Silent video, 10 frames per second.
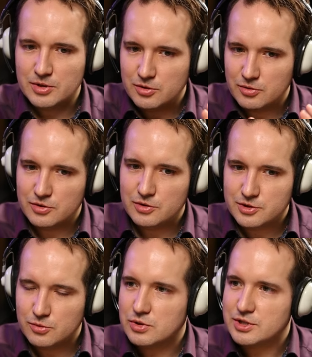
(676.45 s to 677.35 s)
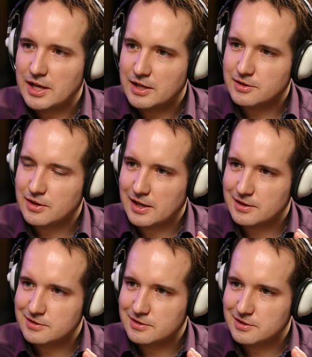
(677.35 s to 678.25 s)
but you still retained
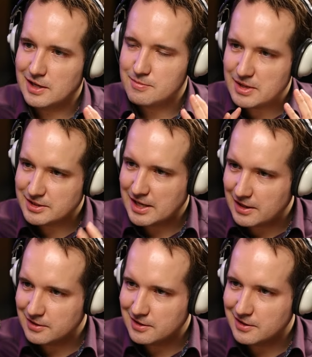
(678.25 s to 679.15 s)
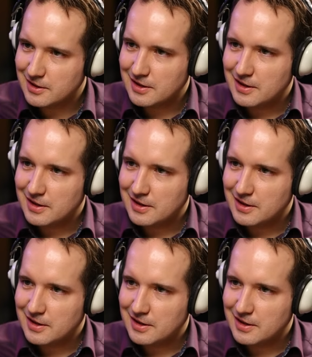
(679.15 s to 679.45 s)
that mentality